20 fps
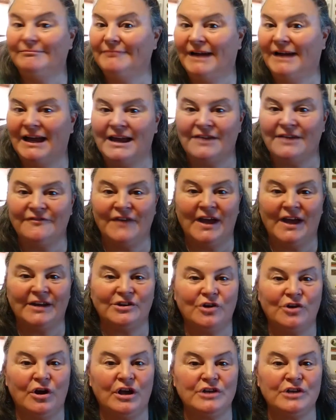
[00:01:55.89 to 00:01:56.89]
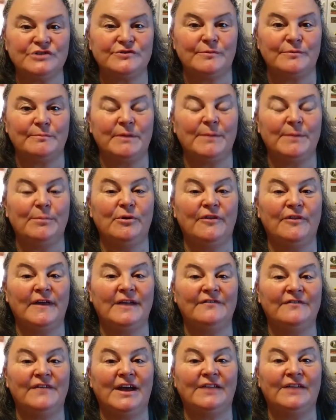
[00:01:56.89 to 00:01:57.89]
I've had calls from people that
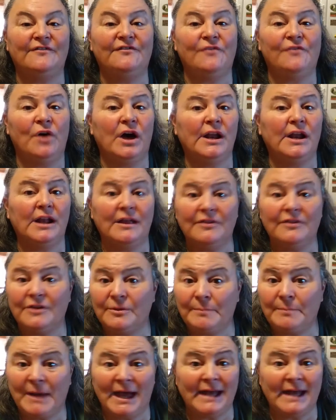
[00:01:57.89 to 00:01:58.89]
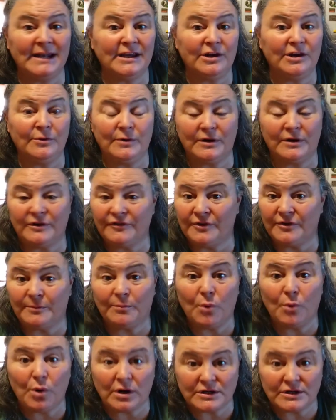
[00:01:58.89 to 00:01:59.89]
have had a fawn on their patio or their
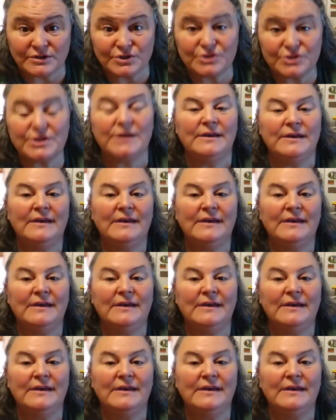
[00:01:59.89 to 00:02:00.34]
porch.